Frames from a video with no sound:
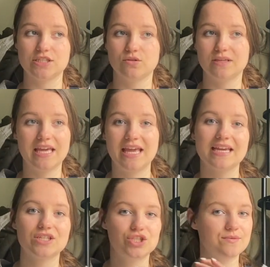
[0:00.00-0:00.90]
You
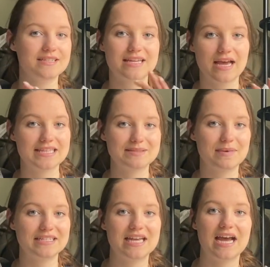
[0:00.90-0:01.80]
can't do it task
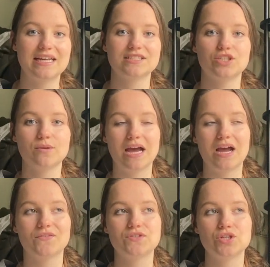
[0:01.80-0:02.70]
by task. You
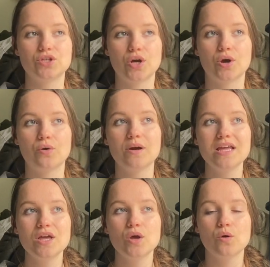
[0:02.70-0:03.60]
have to know
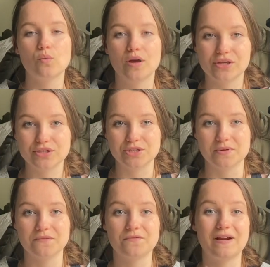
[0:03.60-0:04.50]
what you're
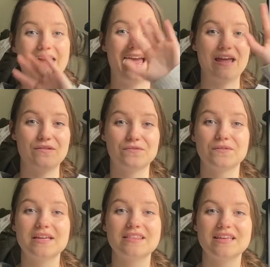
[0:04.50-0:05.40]
doing for
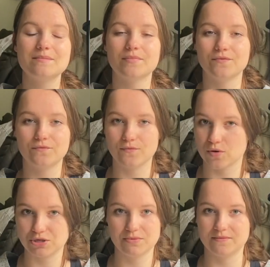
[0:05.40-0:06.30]
everything
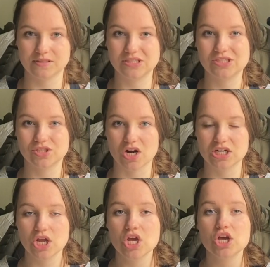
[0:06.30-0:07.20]
before you even start.